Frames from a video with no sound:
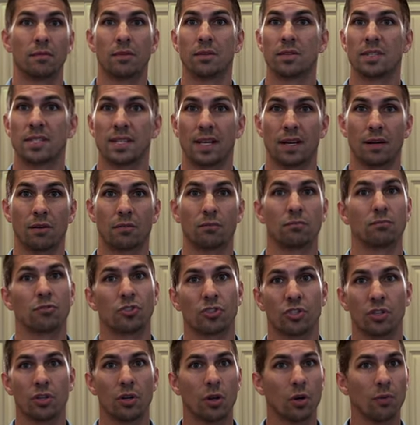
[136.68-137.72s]
Sound
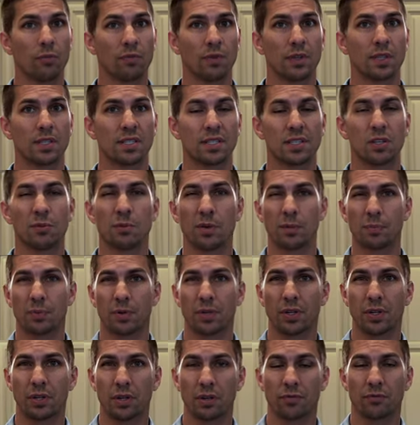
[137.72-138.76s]
should hopefully still be
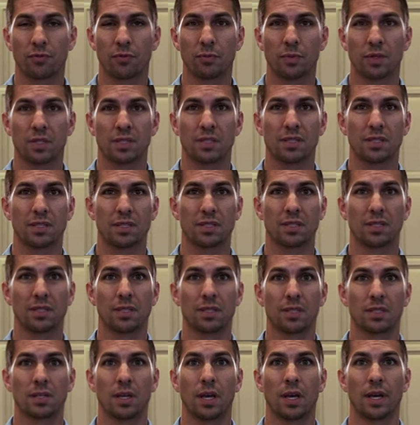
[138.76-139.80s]
pretty good from this
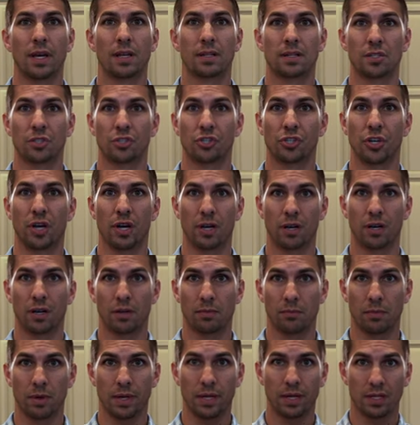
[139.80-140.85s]
distance. It's a
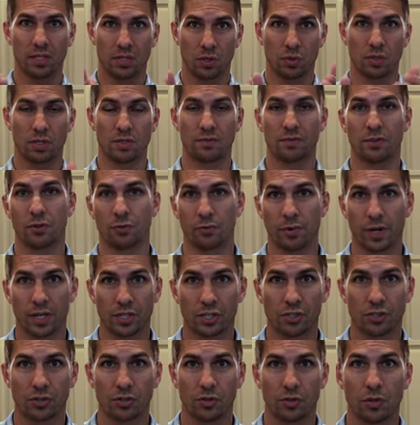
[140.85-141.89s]
shotgun mic, so it's
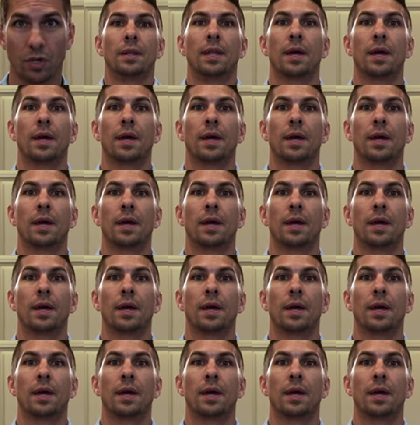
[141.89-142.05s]
directional.